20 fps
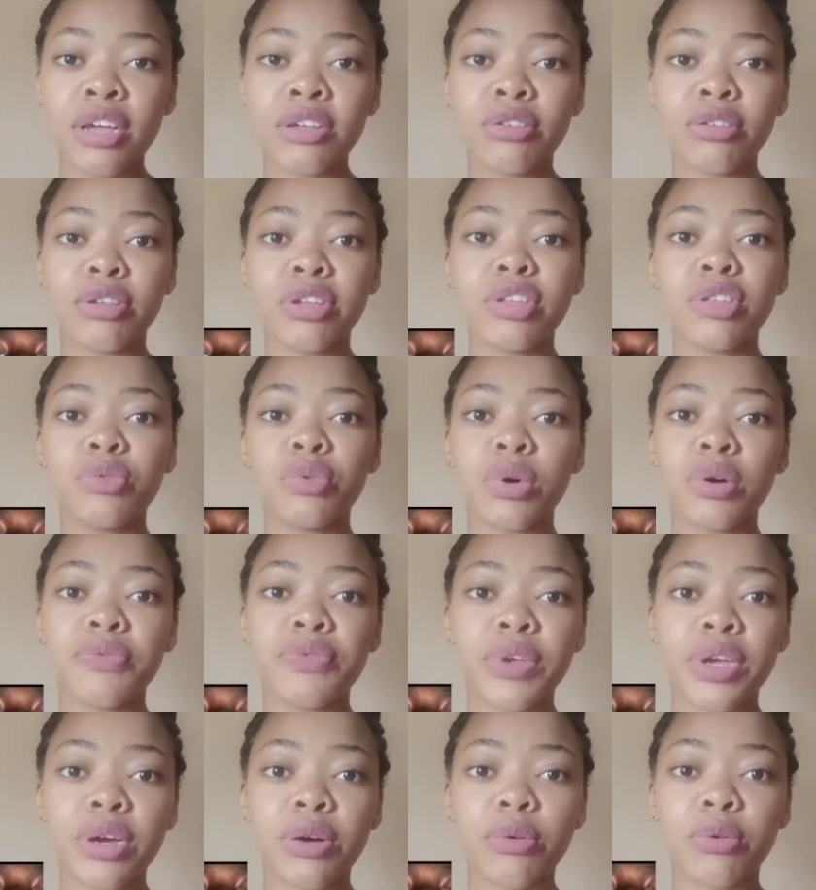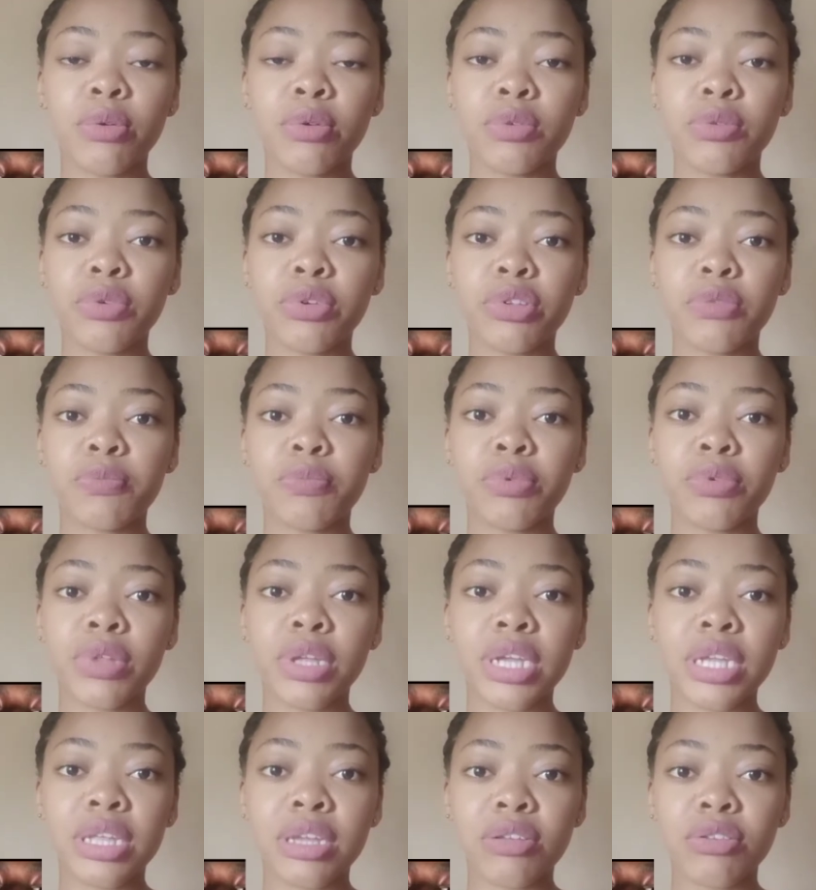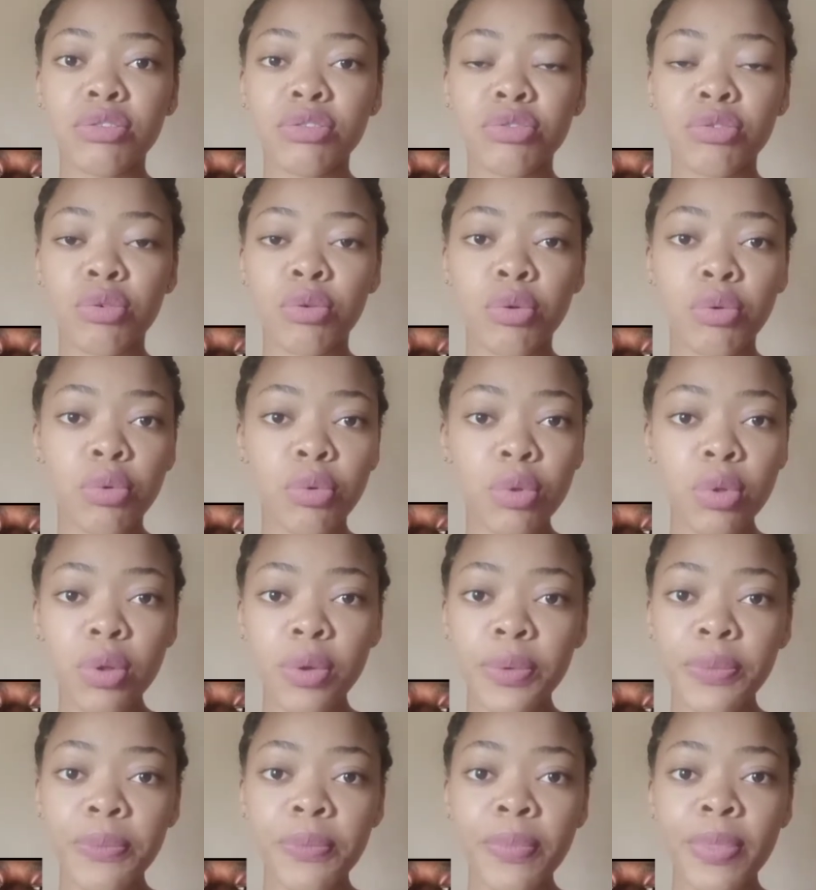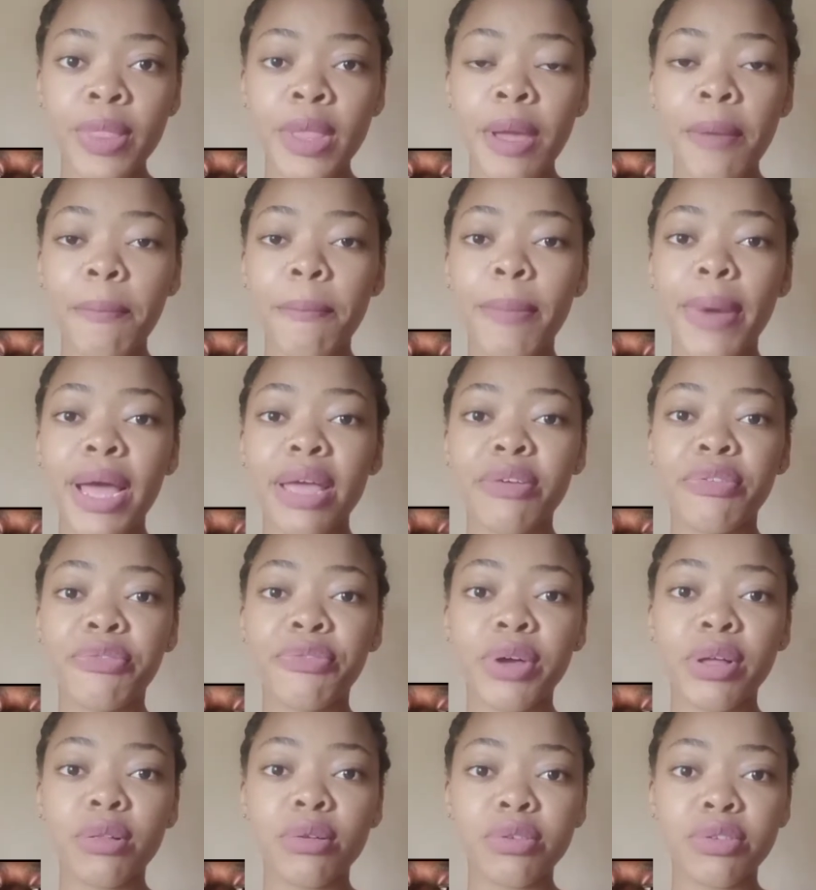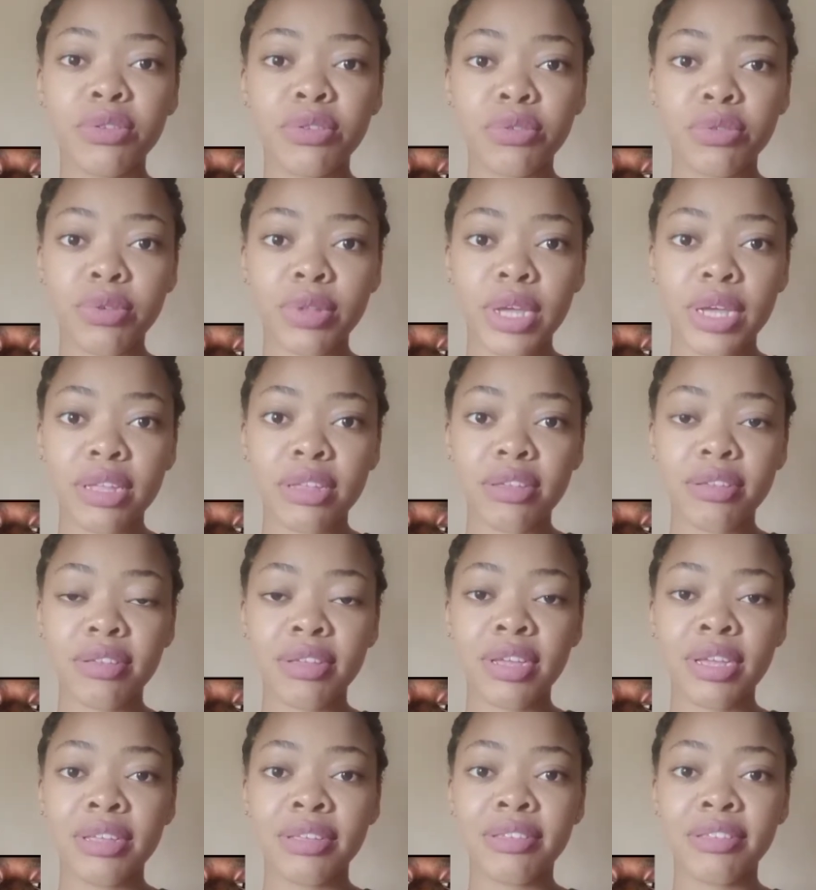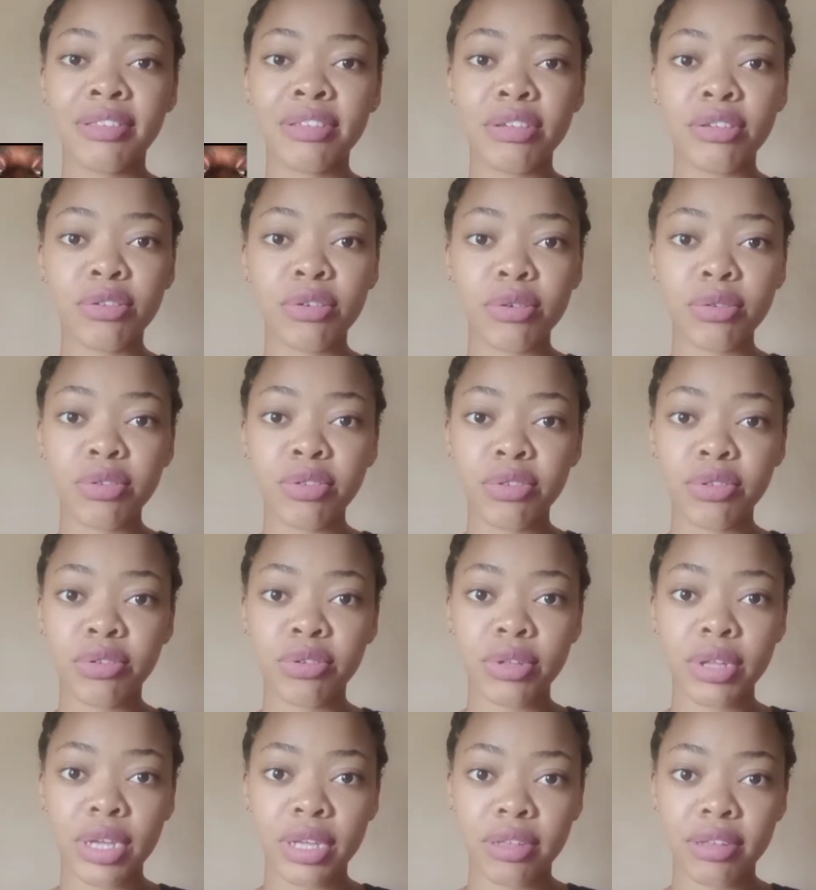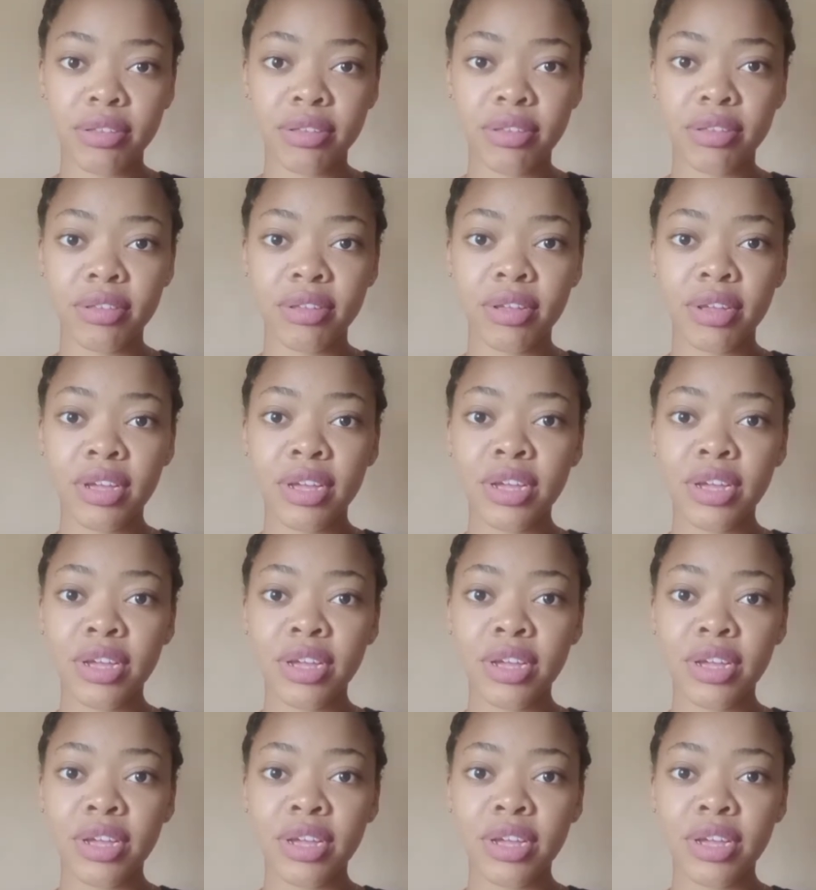So this 12-year-old was bullied in school by fellow students, senior students.